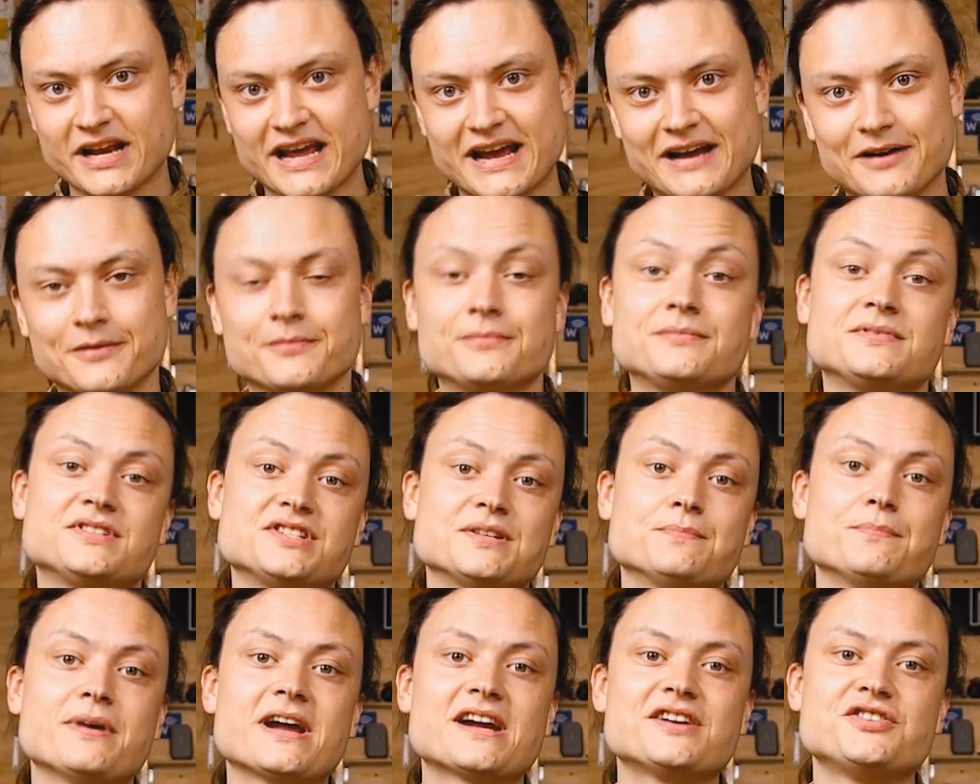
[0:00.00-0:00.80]
Now,
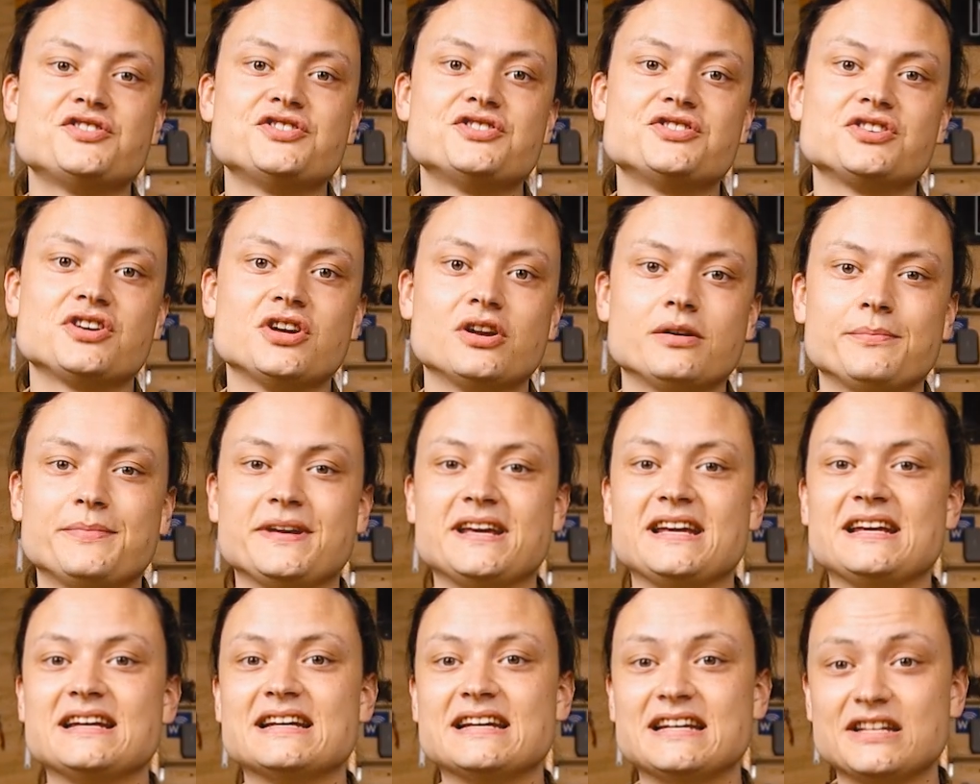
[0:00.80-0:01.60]
some packages are going to
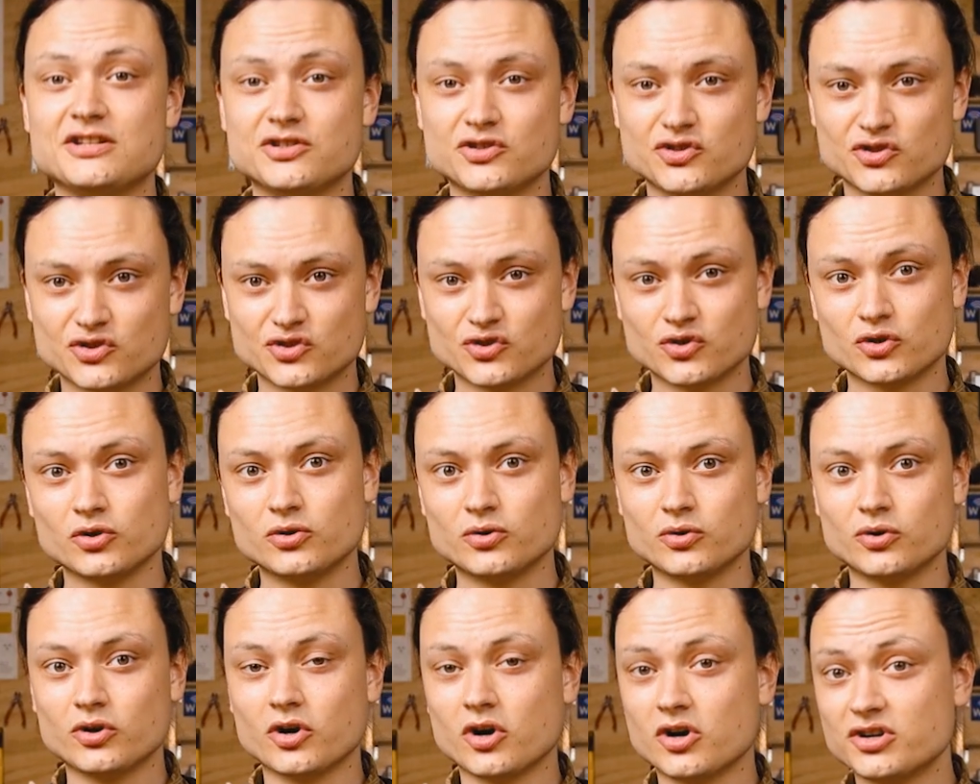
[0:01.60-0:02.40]
be
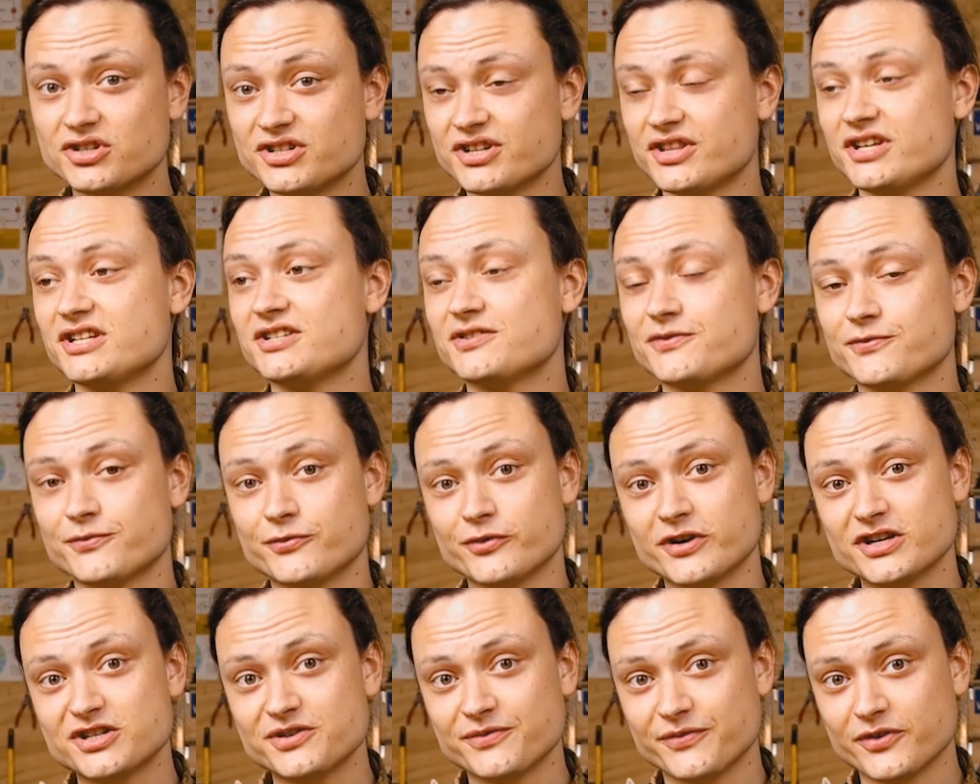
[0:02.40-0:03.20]
installed onto this
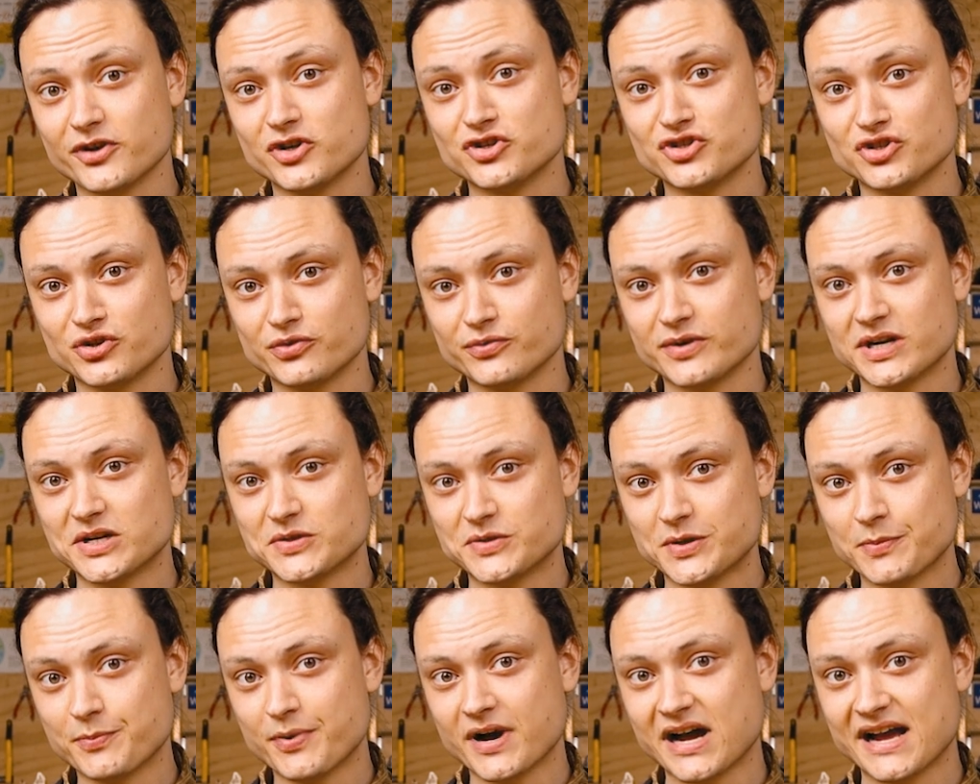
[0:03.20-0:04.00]
fresh version of
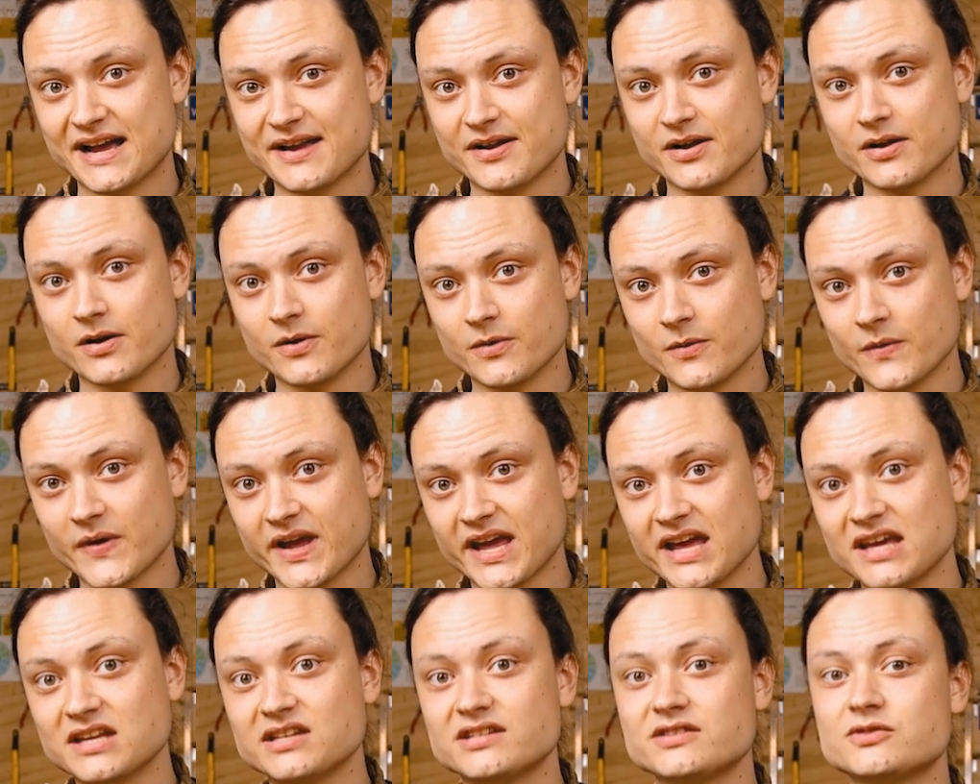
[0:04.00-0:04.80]
Raspberry Pi
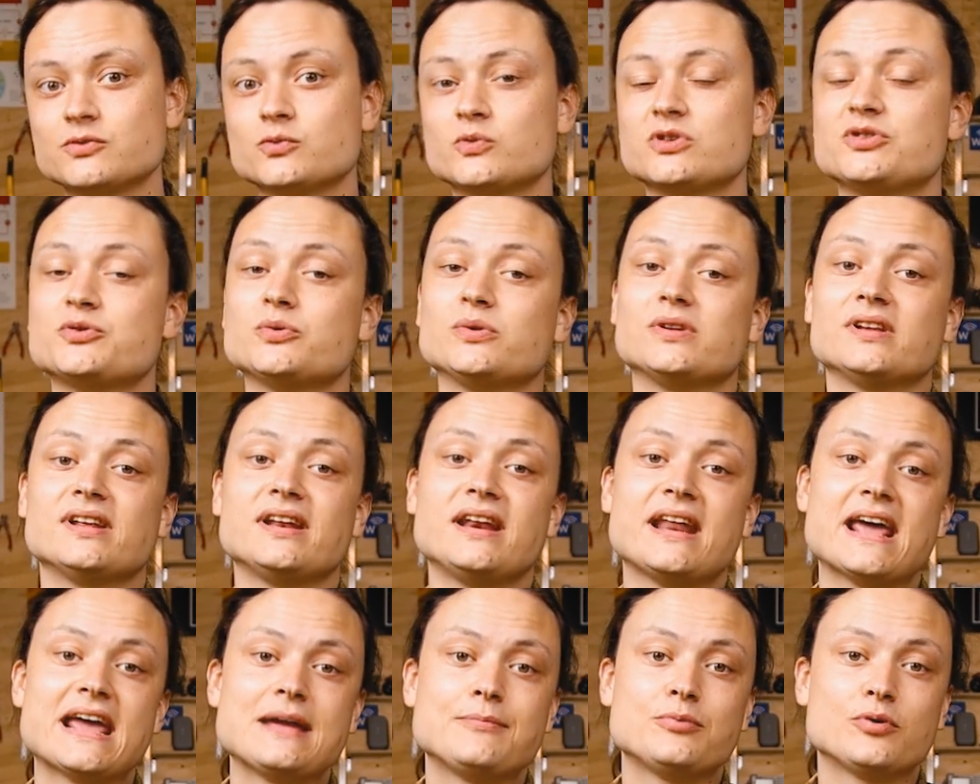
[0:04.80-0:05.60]
OS, which will
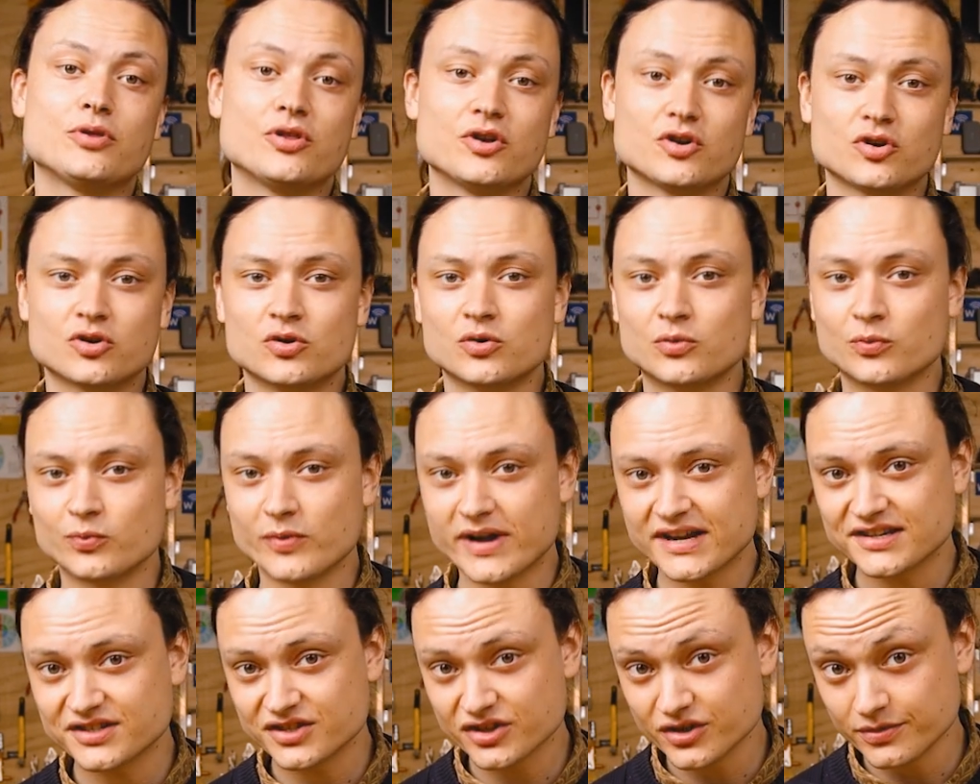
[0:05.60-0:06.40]
enable the
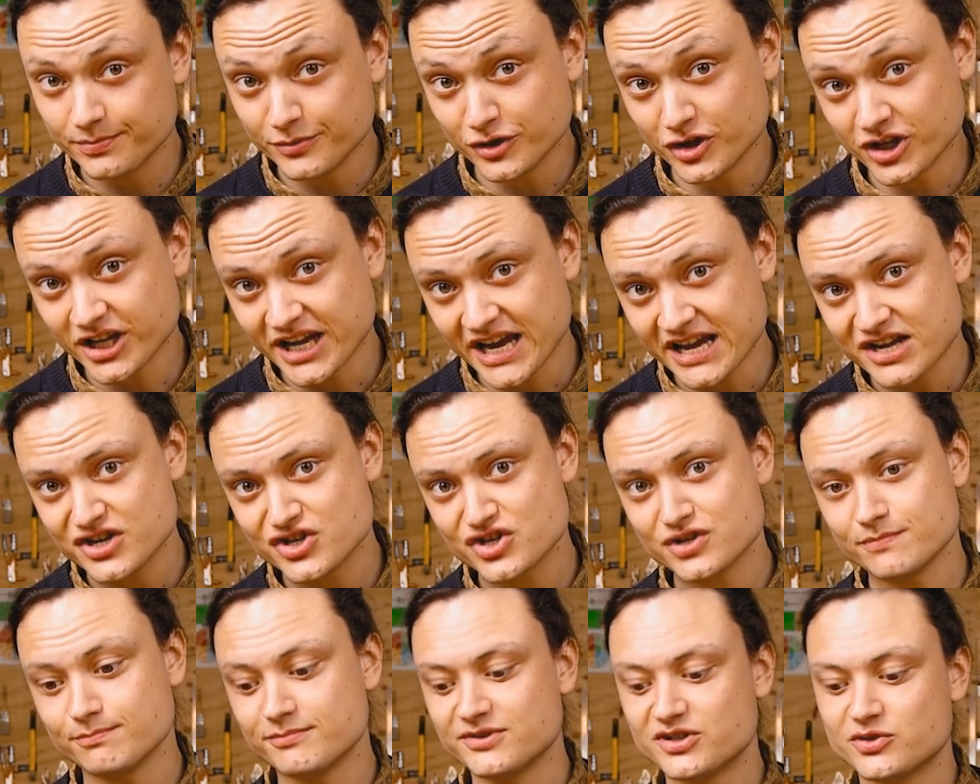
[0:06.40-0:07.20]
correct
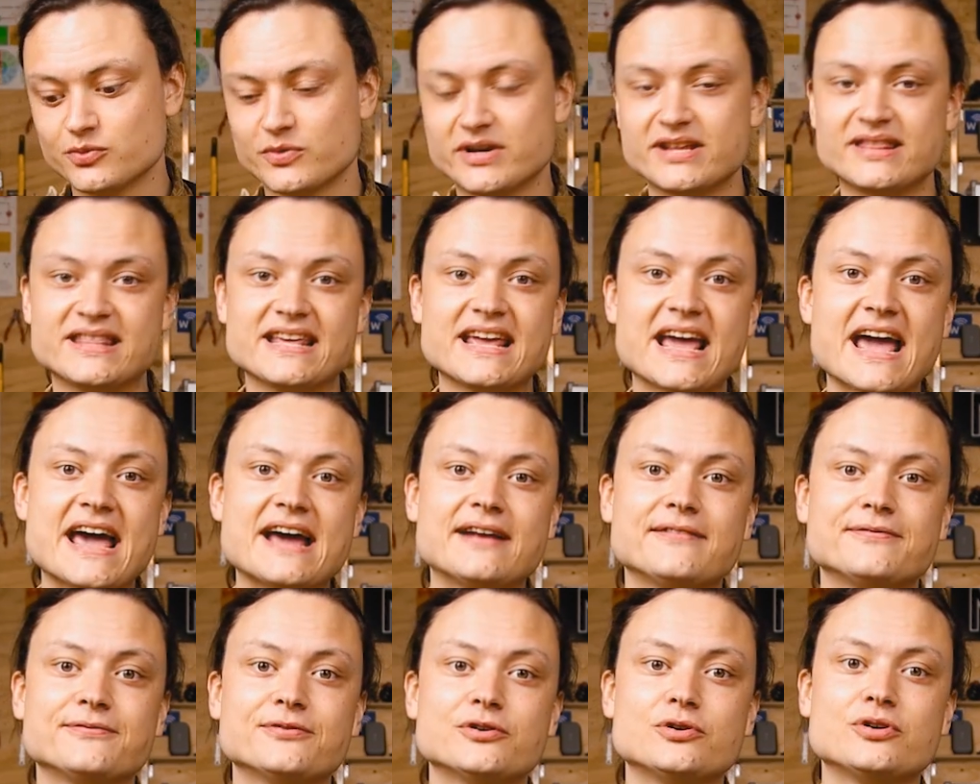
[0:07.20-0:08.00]
communication between the
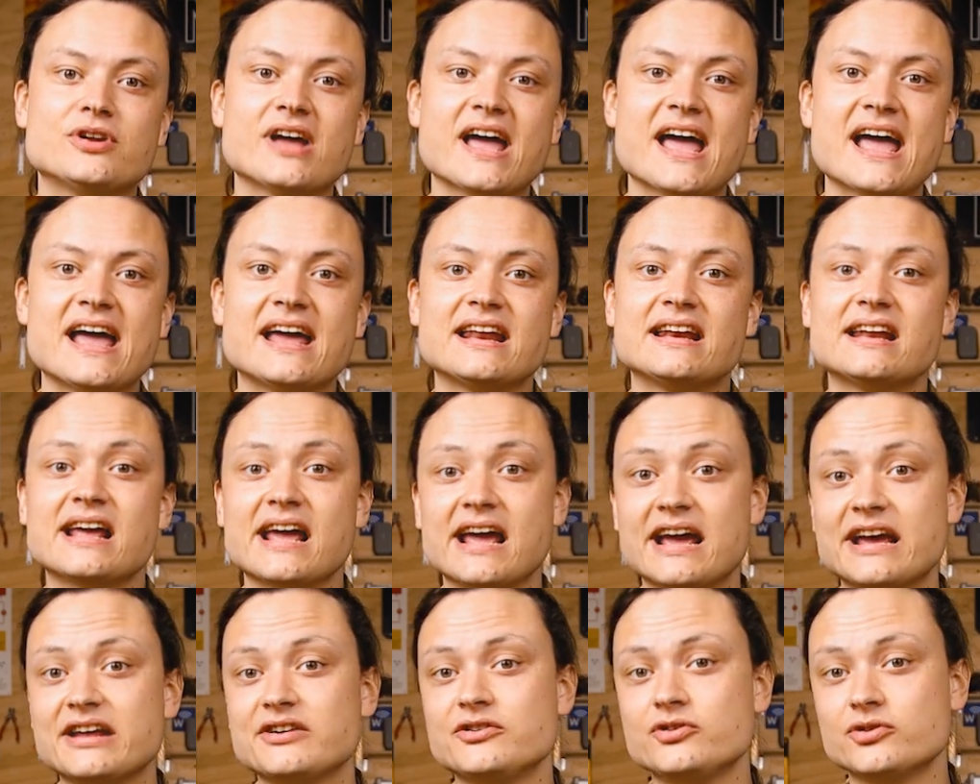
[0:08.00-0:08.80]
Adafruit hat
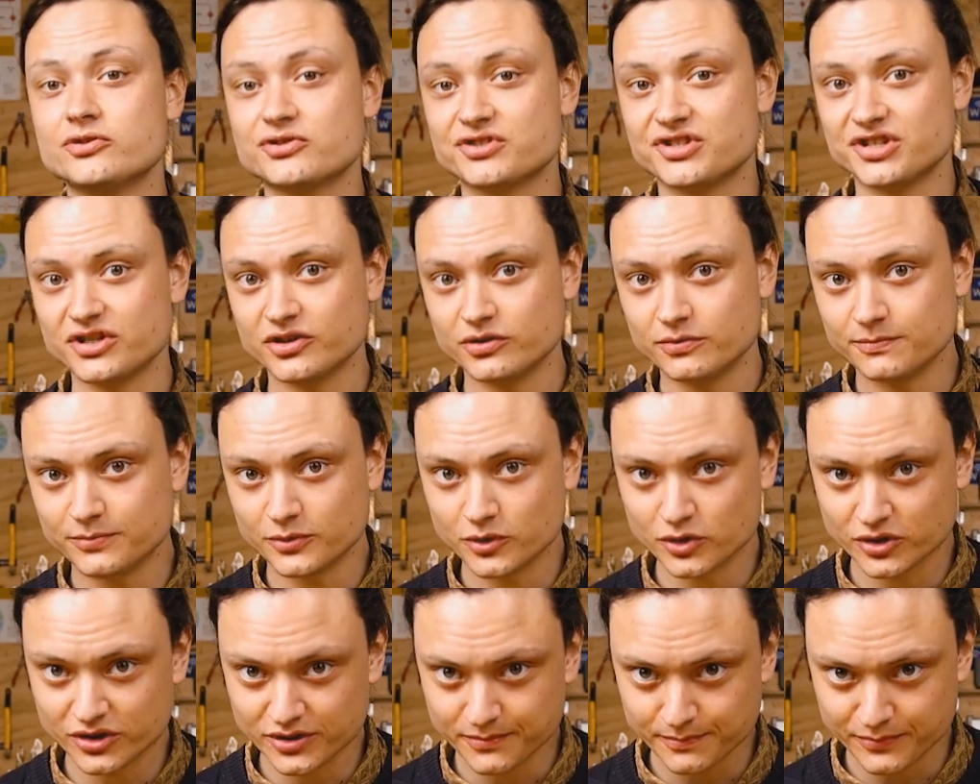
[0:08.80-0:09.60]
and your single
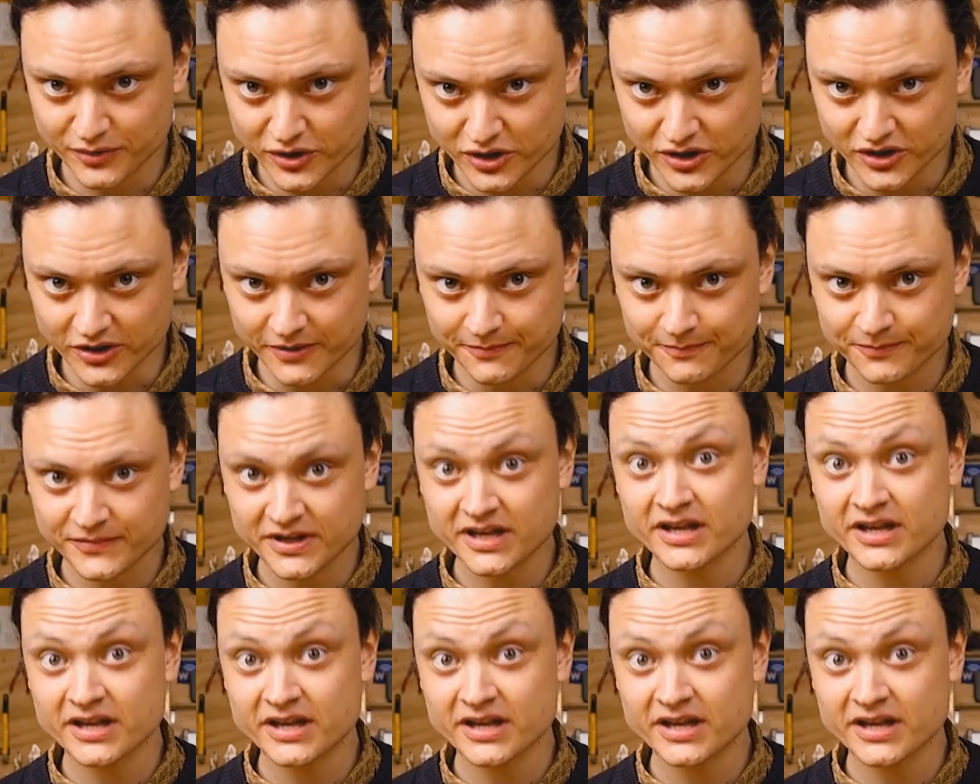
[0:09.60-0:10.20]
board computer.